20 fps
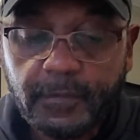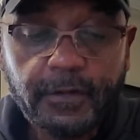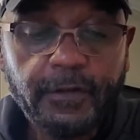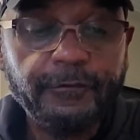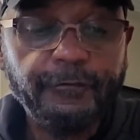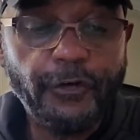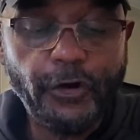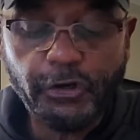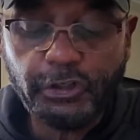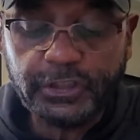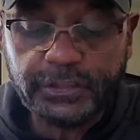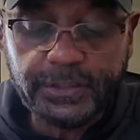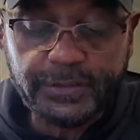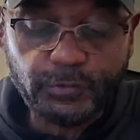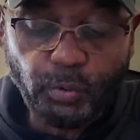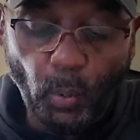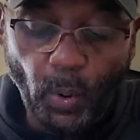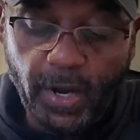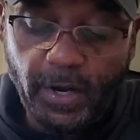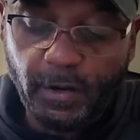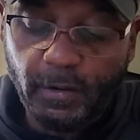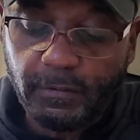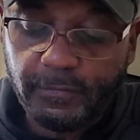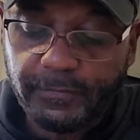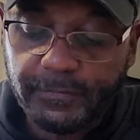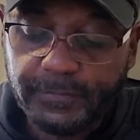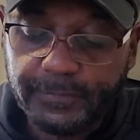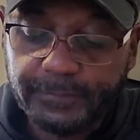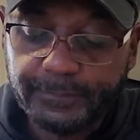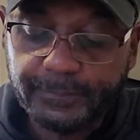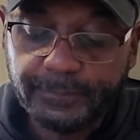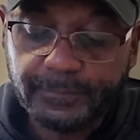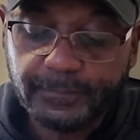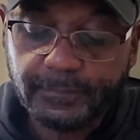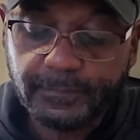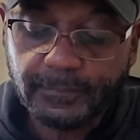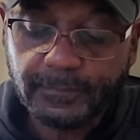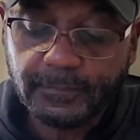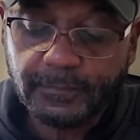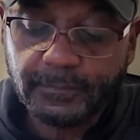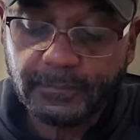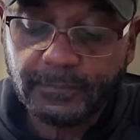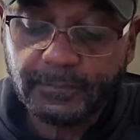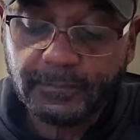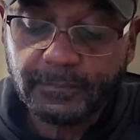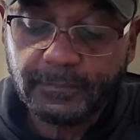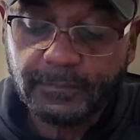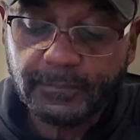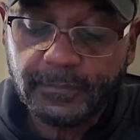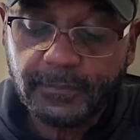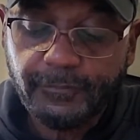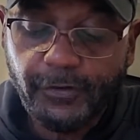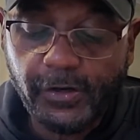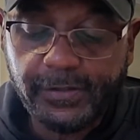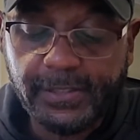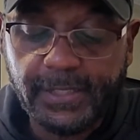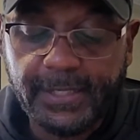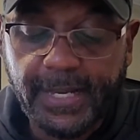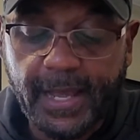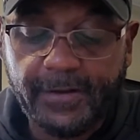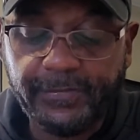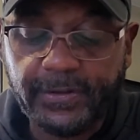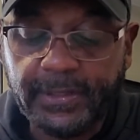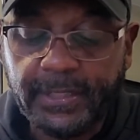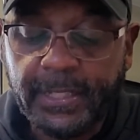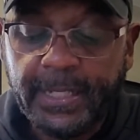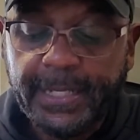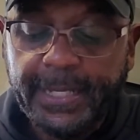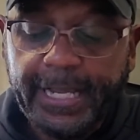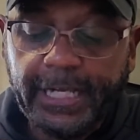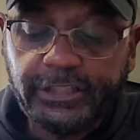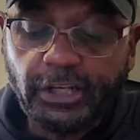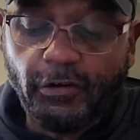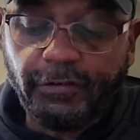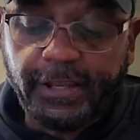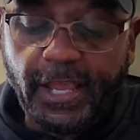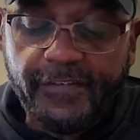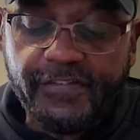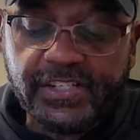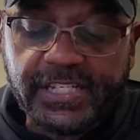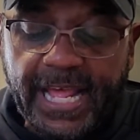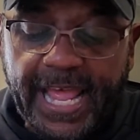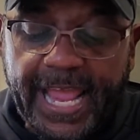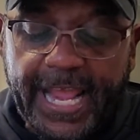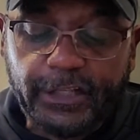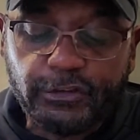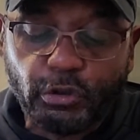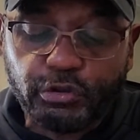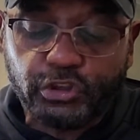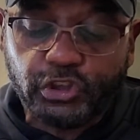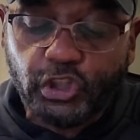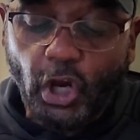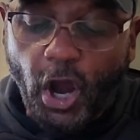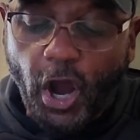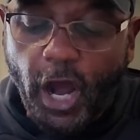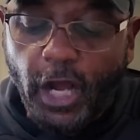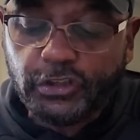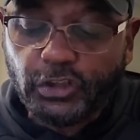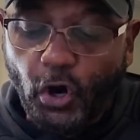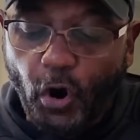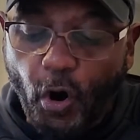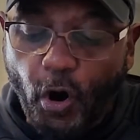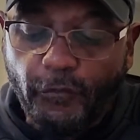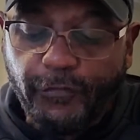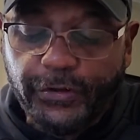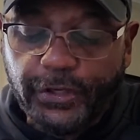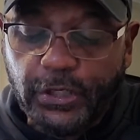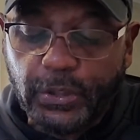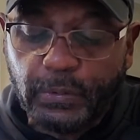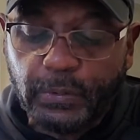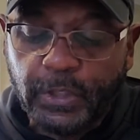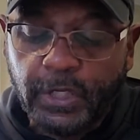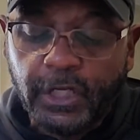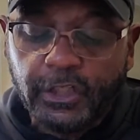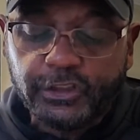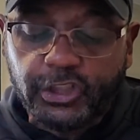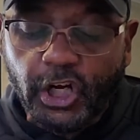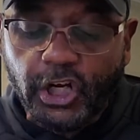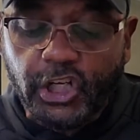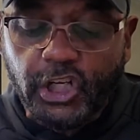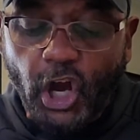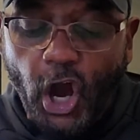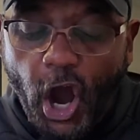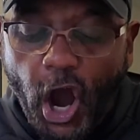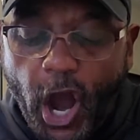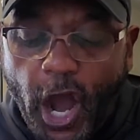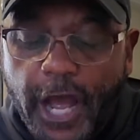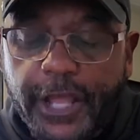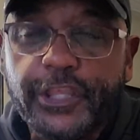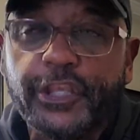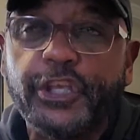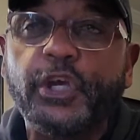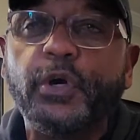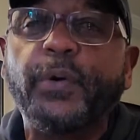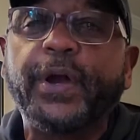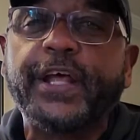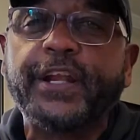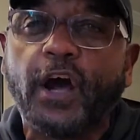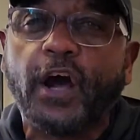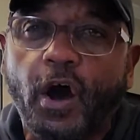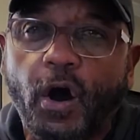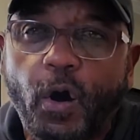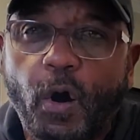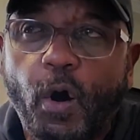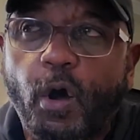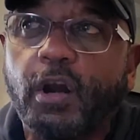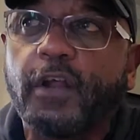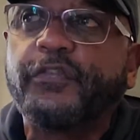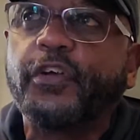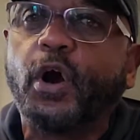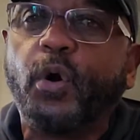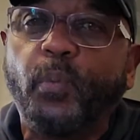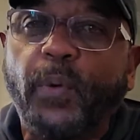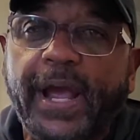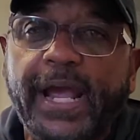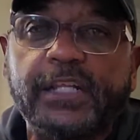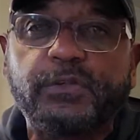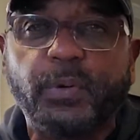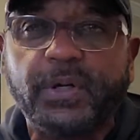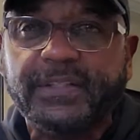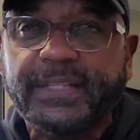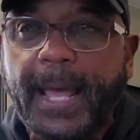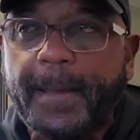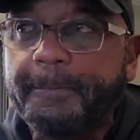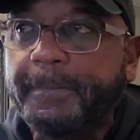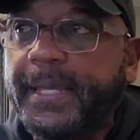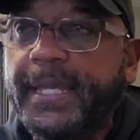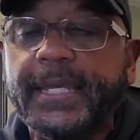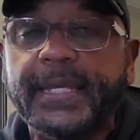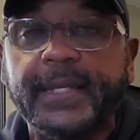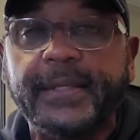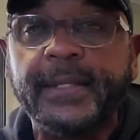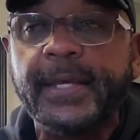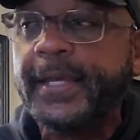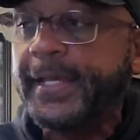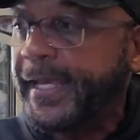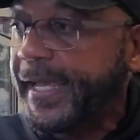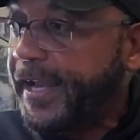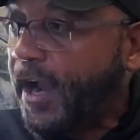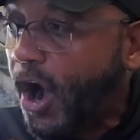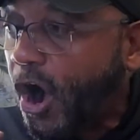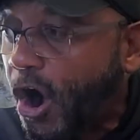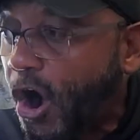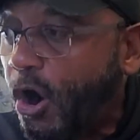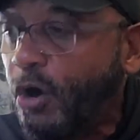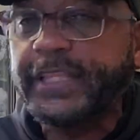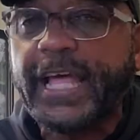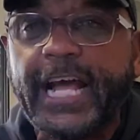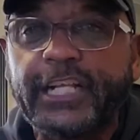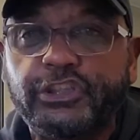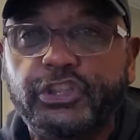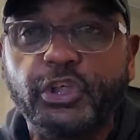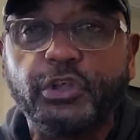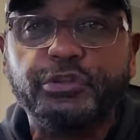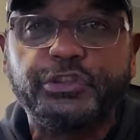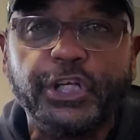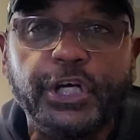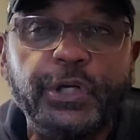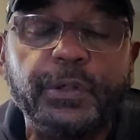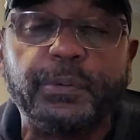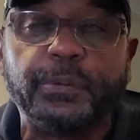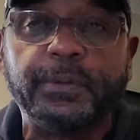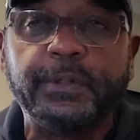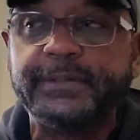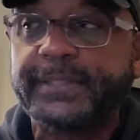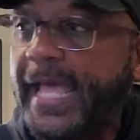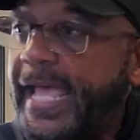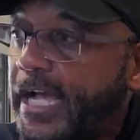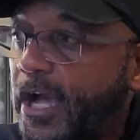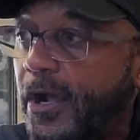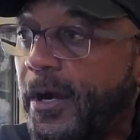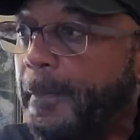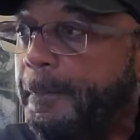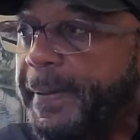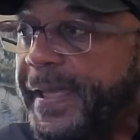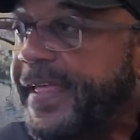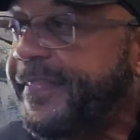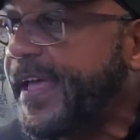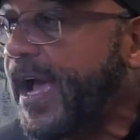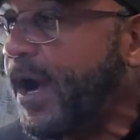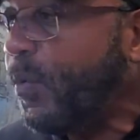Verse 12. Verse 11. He shall give his angels charge over you to guard you in all of your ways. What does that mean? In all that you do. They're going to be there